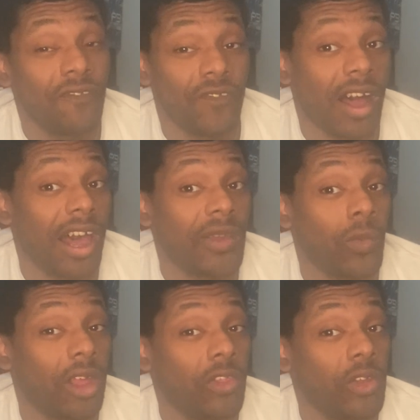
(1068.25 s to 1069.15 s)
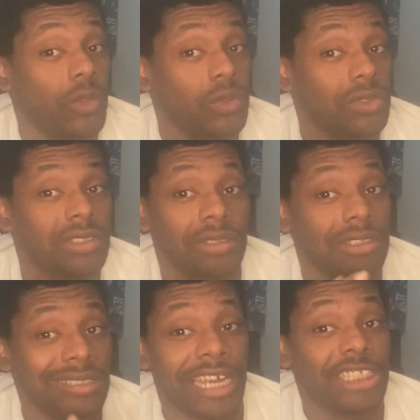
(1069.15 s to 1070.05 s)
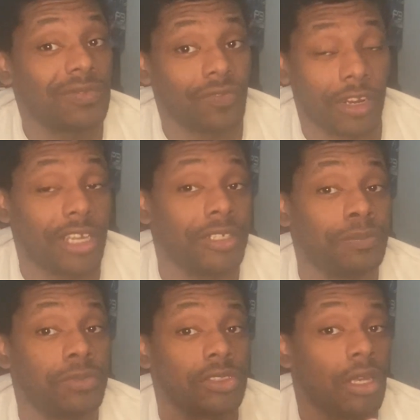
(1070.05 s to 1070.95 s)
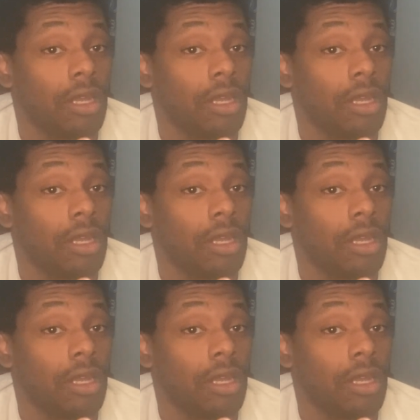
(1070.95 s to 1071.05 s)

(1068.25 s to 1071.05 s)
find one of those nice frames,